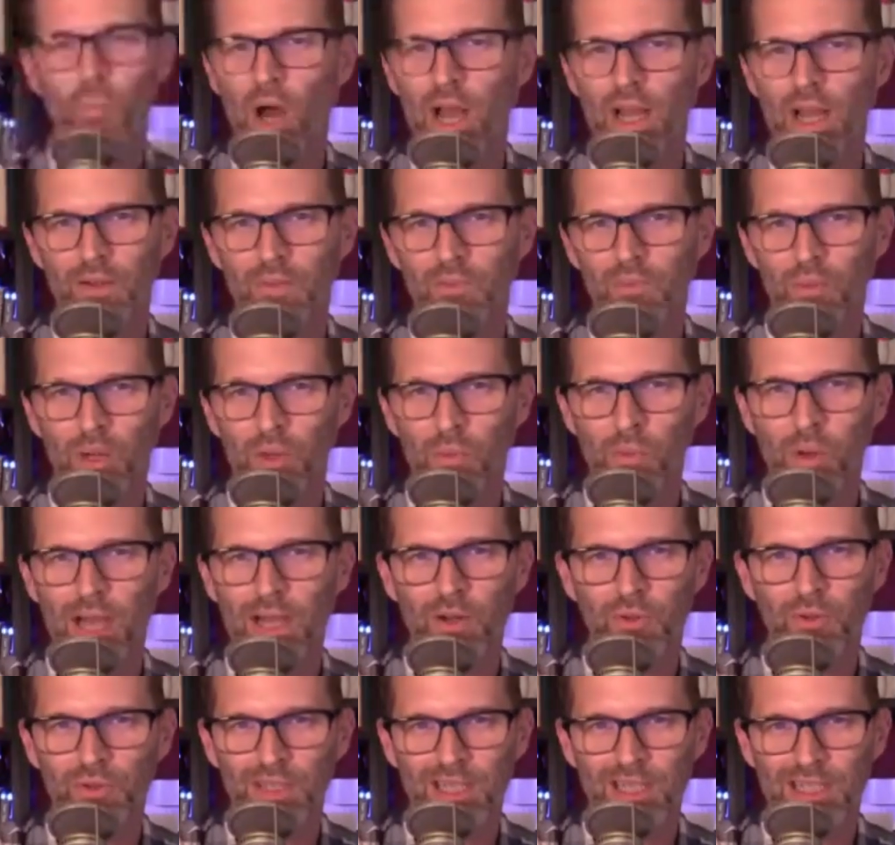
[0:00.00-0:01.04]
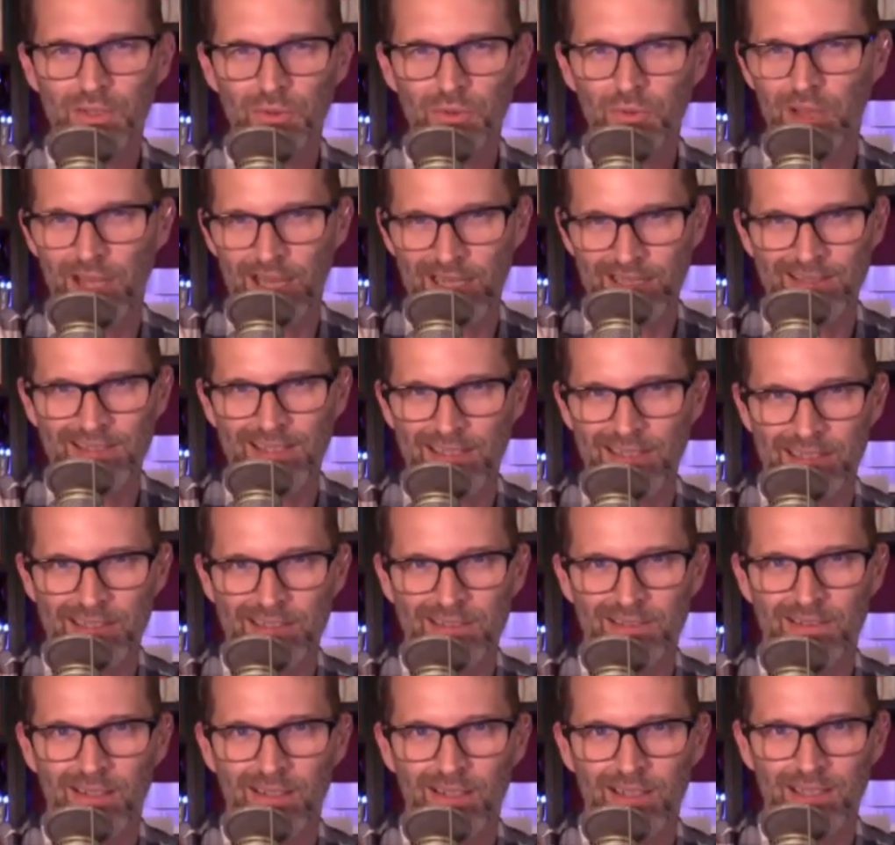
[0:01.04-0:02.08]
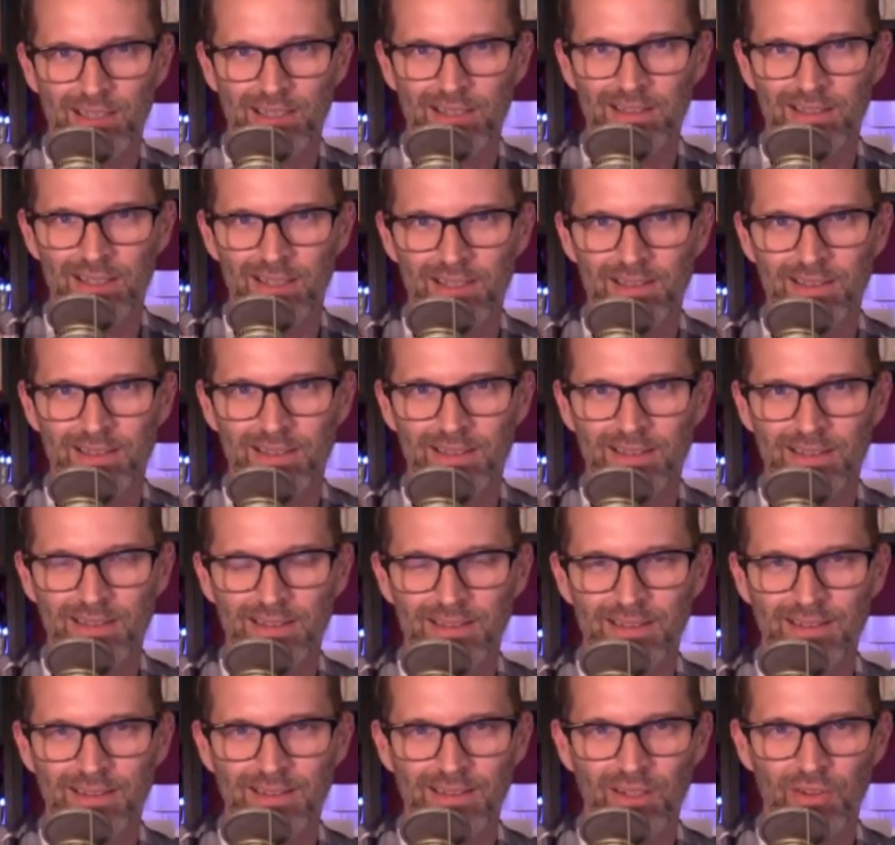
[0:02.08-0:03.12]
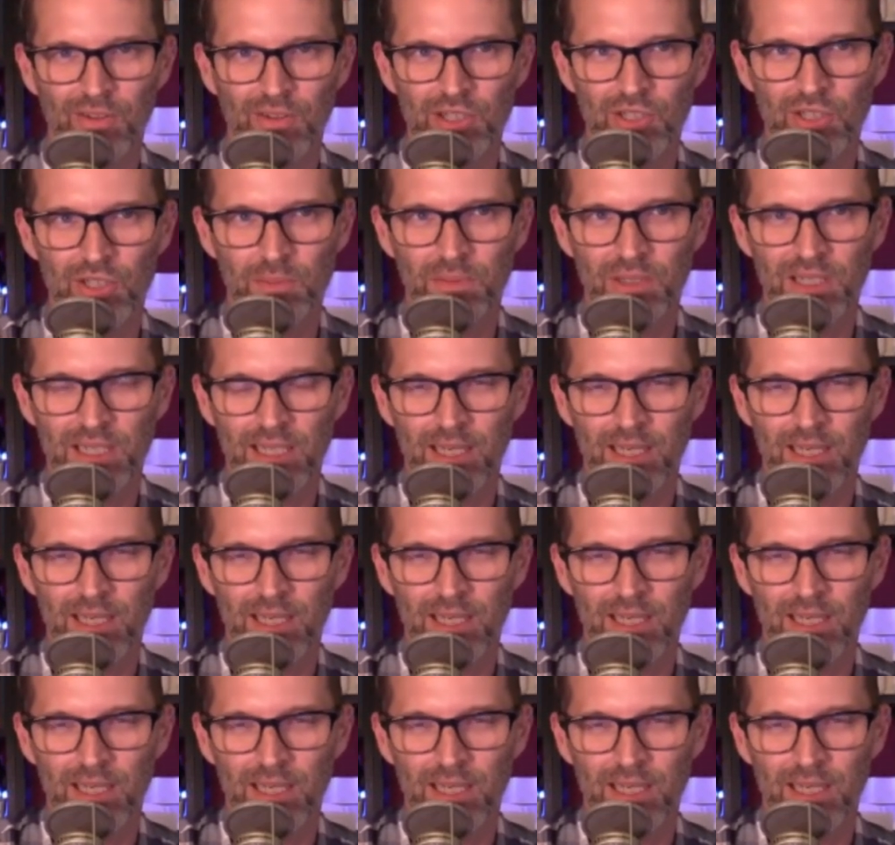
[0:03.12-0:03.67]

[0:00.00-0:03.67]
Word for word: why why don't they do that then like the, are they just being hip